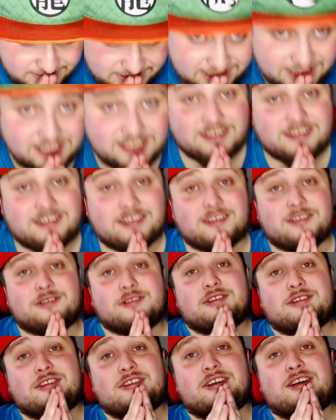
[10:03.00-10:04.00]
to get six
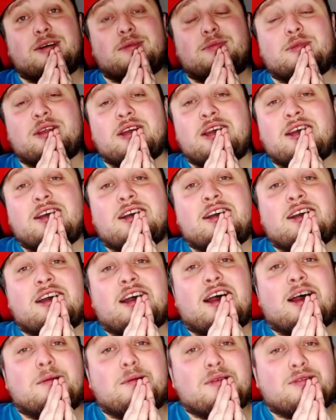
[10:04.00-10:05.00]
hundred subs.
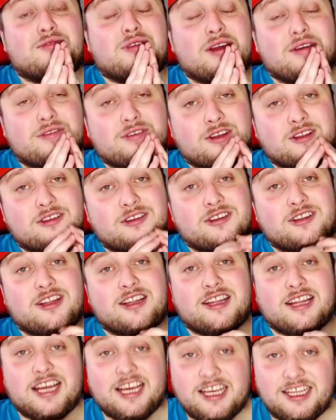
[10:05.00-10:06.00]
I'm at five
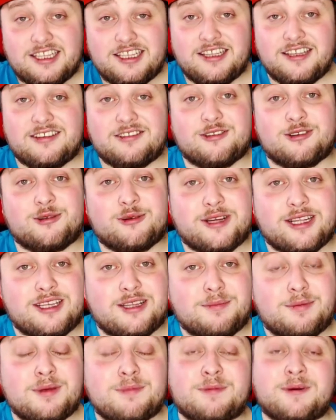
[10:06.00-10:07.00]
hundred eighty, so
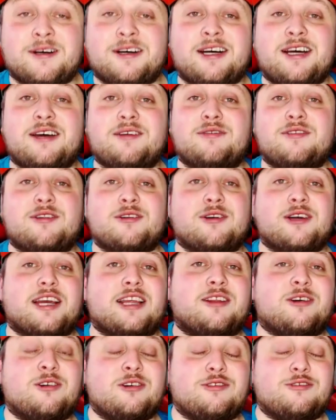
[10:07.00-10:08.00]
twenty people left. So
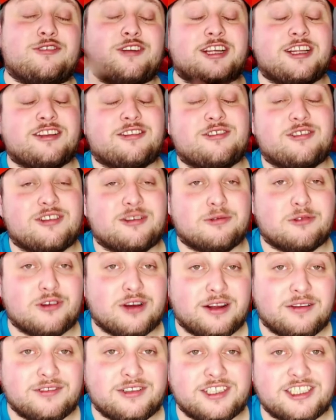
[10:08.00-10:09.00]
get all your friends to
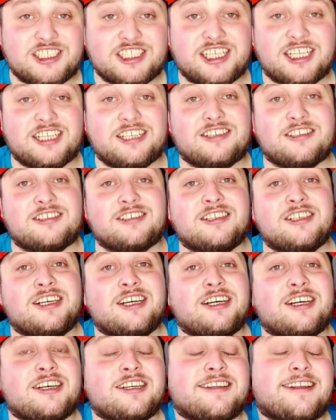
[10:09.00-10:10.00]
subscribe to the channel.
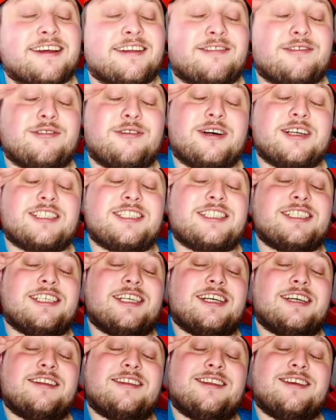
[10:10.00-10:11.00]
Thanks for
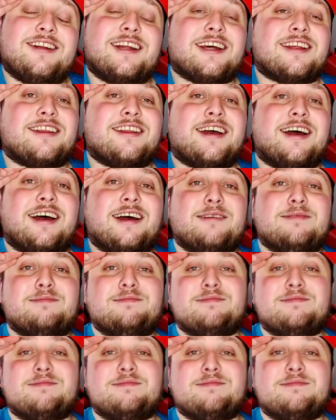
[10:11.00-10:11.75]
watching. See you next time.